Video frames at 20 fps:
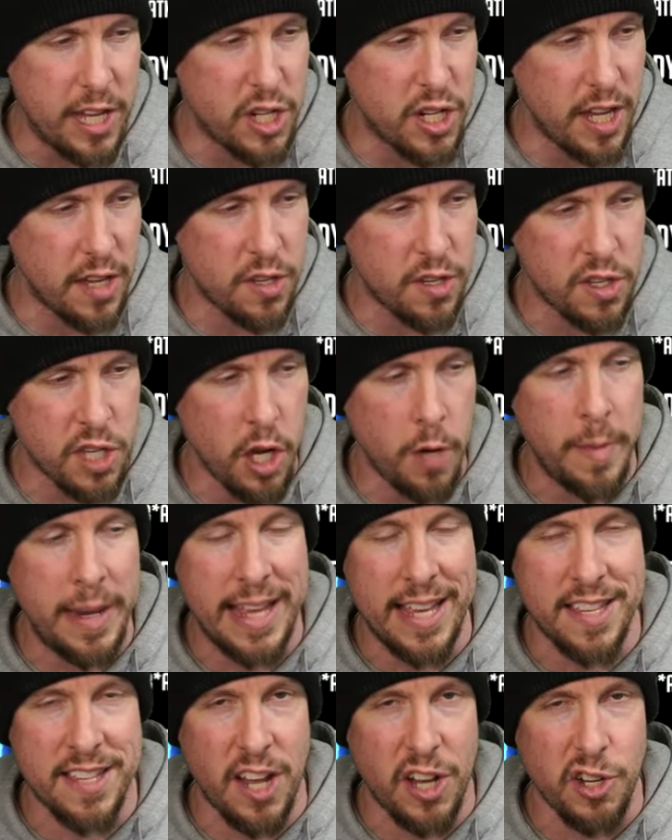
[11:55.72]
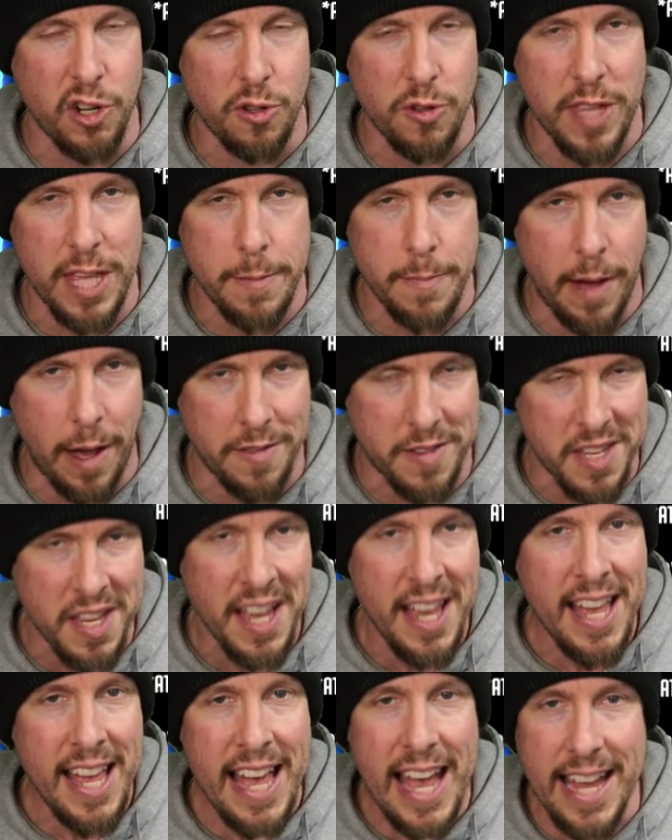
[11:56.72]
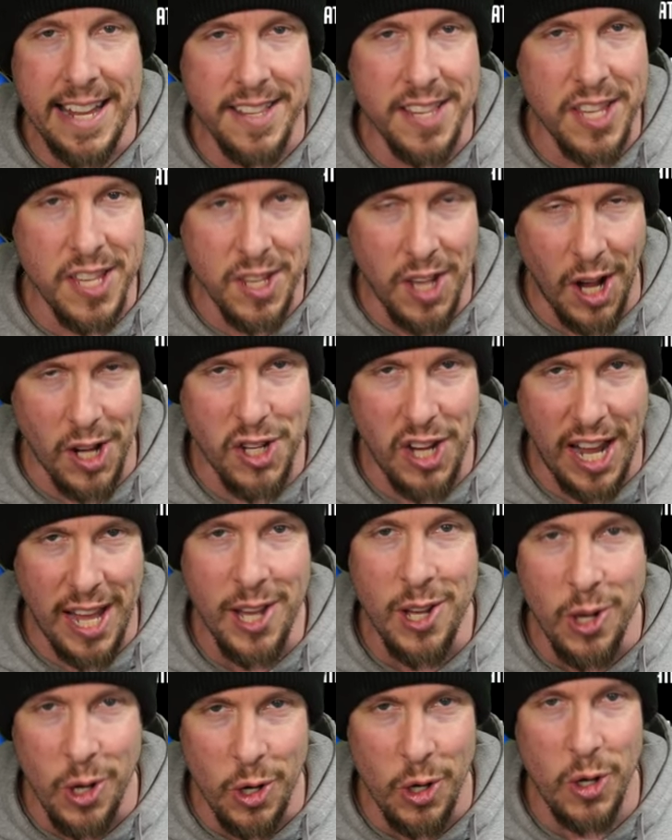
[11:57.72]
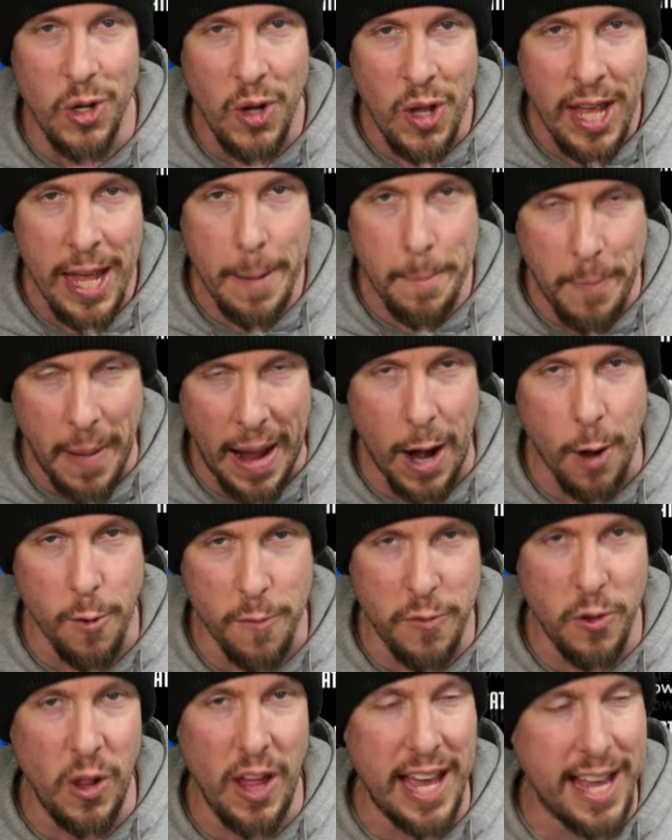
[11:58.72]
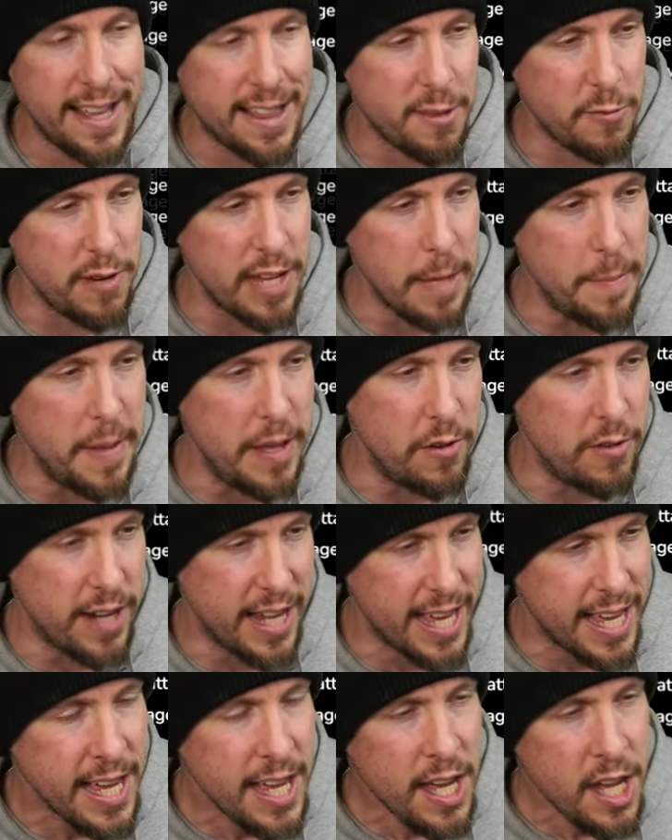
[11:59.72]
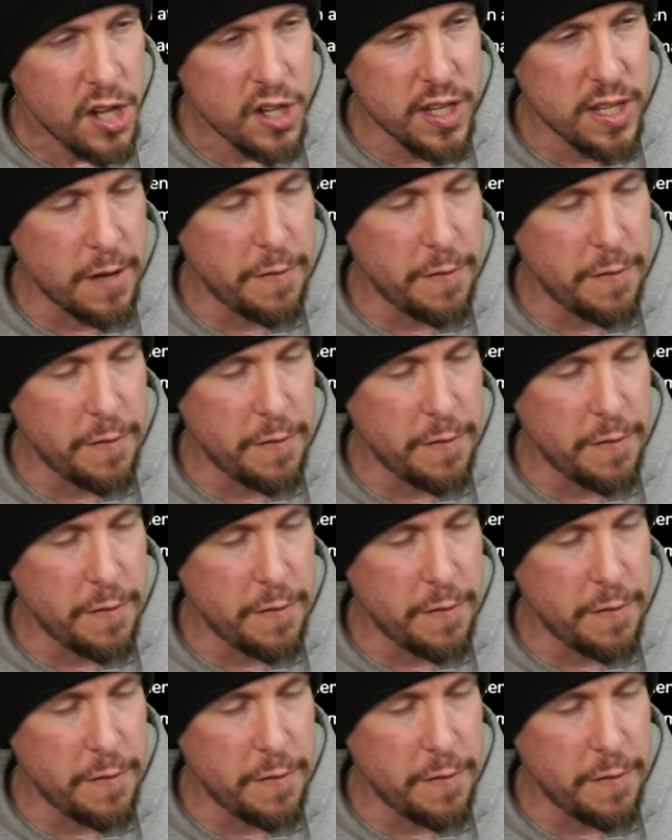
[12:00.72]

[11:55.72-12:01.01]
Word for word: she has so many essential debuffs and such a good and powerful A3 ability. She's a